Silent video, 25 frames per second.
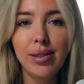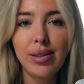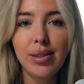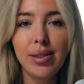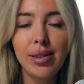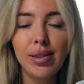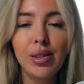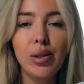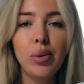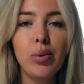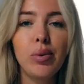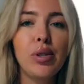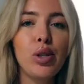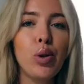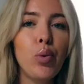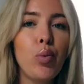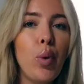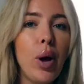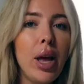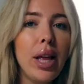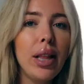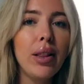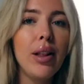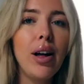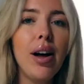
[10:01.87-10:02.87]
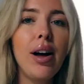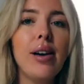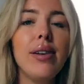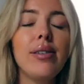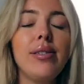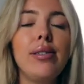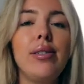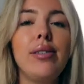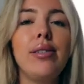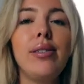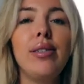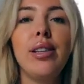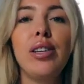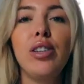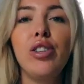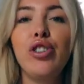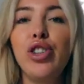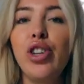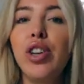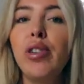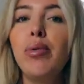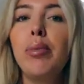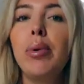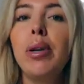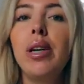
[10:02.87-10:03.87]
So it's the weight loss, it's the
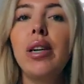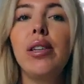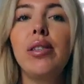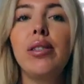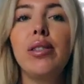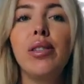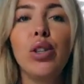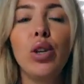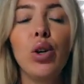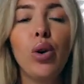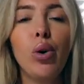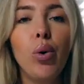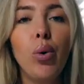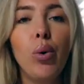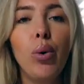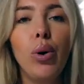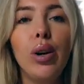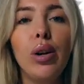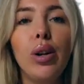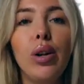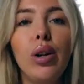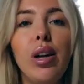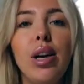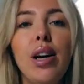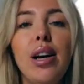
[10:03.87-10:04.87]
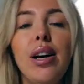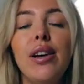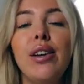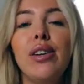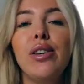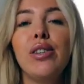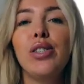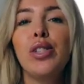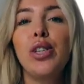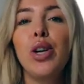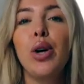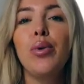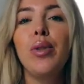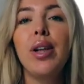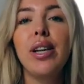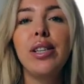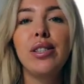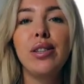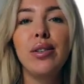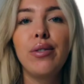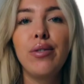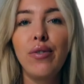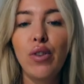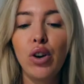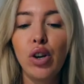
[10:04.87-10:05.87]
achievement, it's the goal. So that's
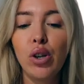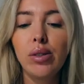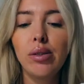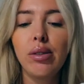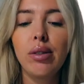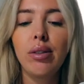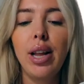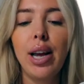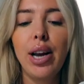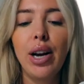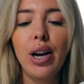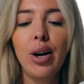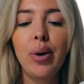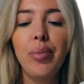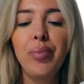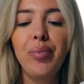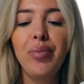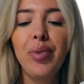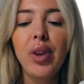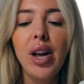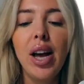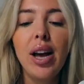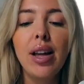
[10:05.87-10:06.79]
the first layer.